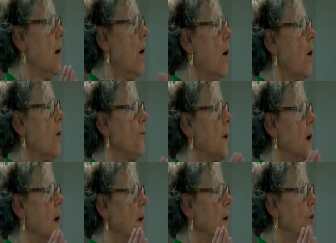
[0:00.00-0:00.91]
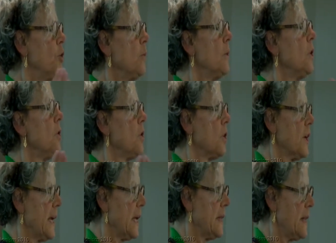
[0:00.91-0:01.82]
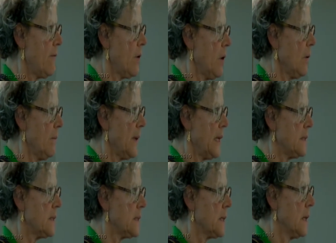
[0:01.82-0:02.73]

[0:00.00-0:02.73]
of human learning and development.